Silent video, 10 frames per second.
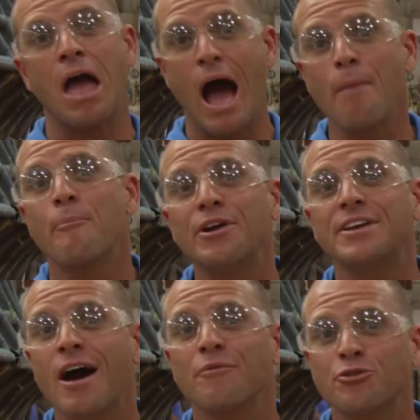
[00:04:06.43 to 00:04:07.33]
I'm pretty
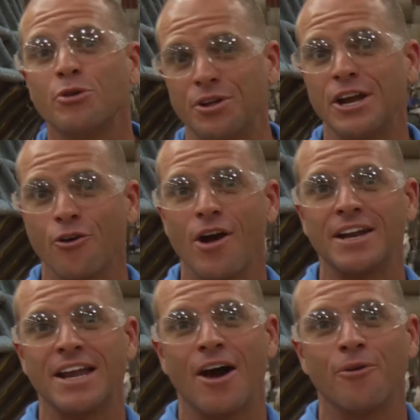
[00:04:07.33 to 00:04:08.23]
comfortable in here
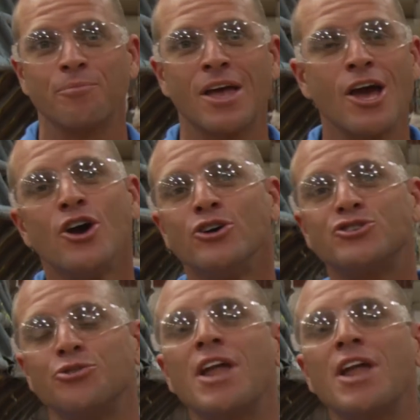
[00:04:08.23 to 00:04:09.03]
right now. So